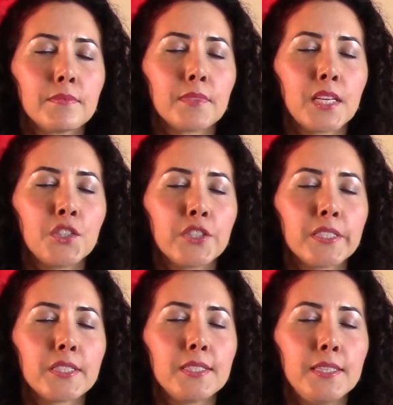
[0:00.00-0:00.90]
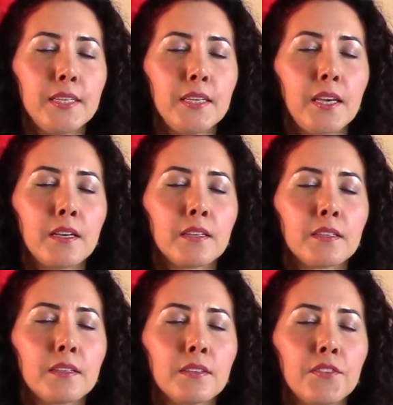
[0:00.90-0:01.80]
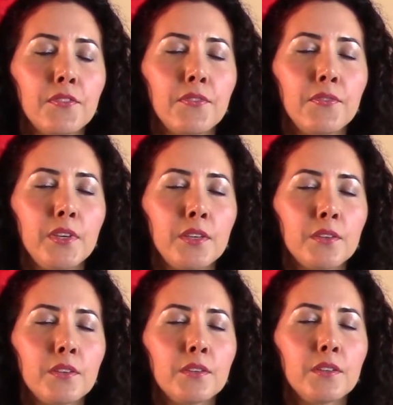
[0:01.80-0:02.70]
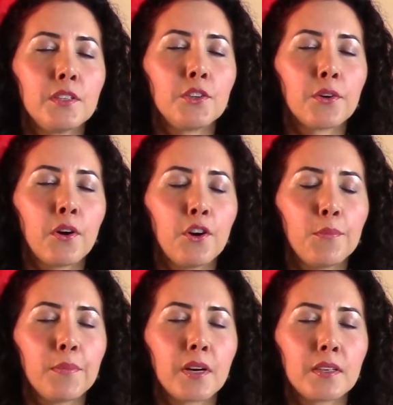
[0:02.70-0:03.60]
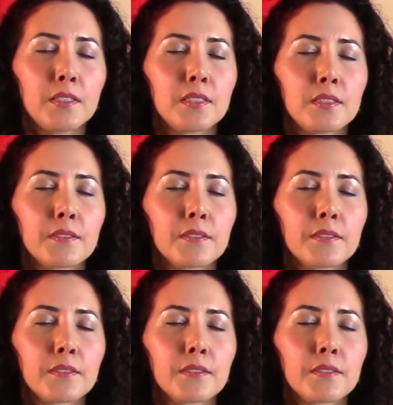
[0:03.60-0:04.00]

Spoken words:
And just see, feel in your heart mind